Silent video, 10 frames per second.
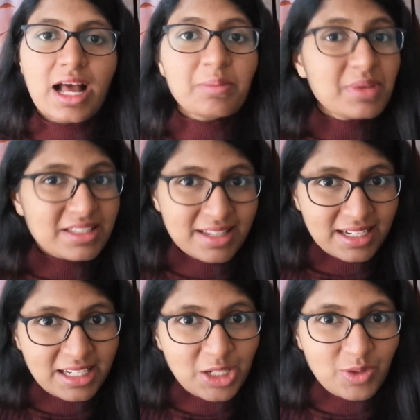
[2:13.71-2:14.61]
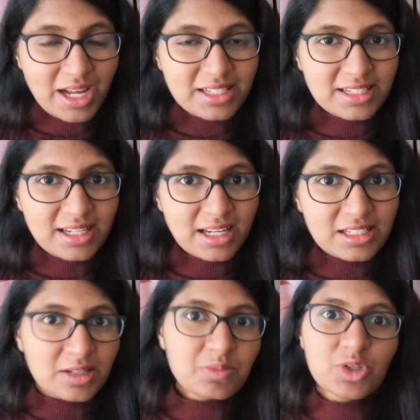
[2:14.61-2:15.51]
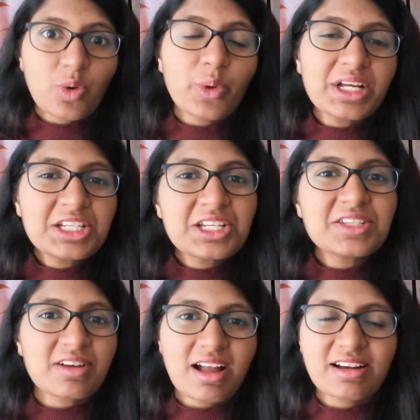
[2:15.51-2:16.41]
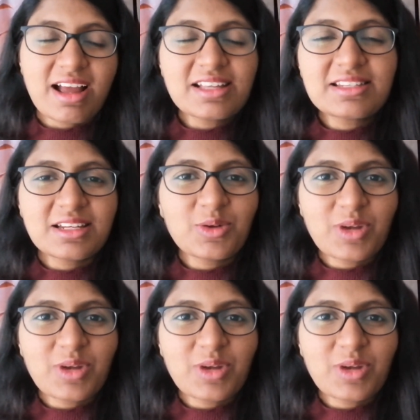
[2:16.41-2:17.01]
I'm basically in United Kingdom, so OET is recognized in